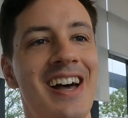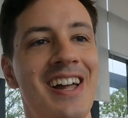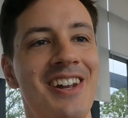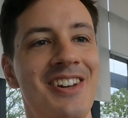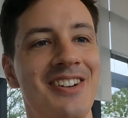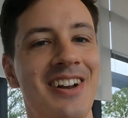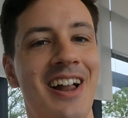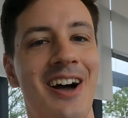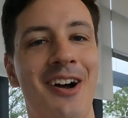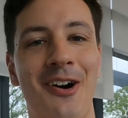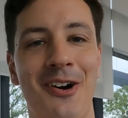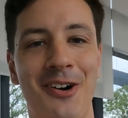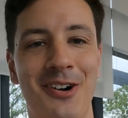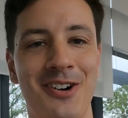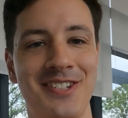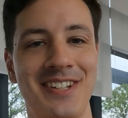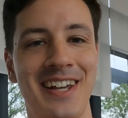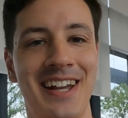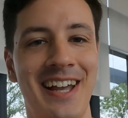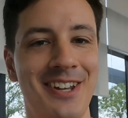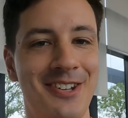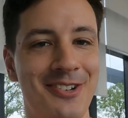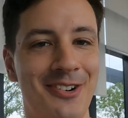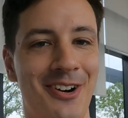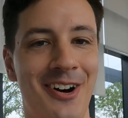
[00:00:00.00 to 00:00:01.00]
July, August,
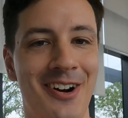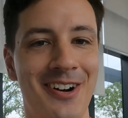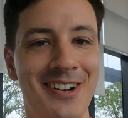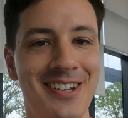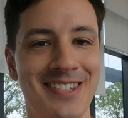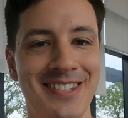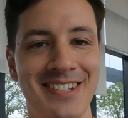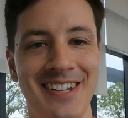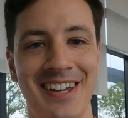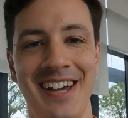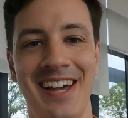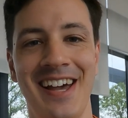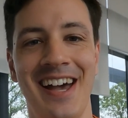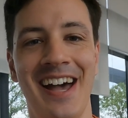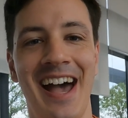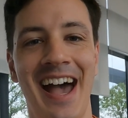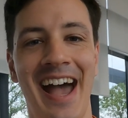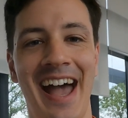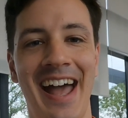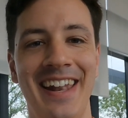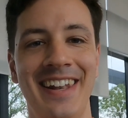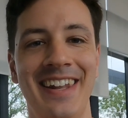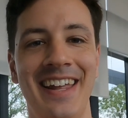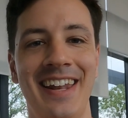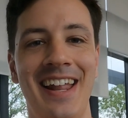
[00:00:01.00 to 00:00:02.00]
I get to August.
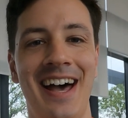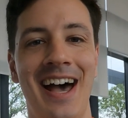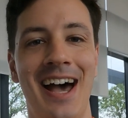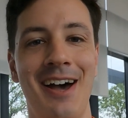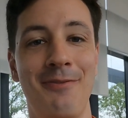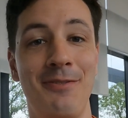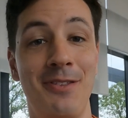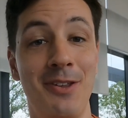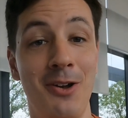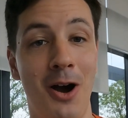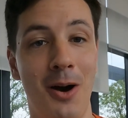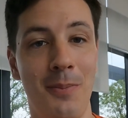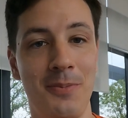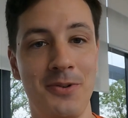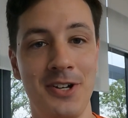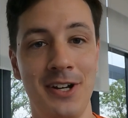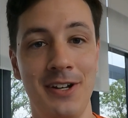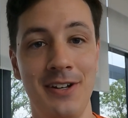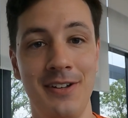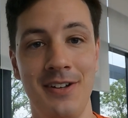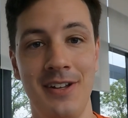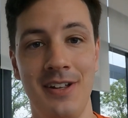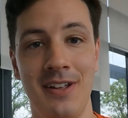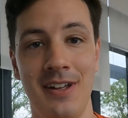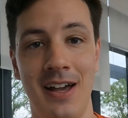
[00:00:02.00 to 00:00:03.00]
And then I have the
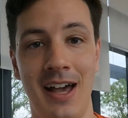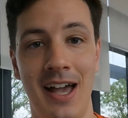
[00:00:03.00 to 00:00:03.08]
option,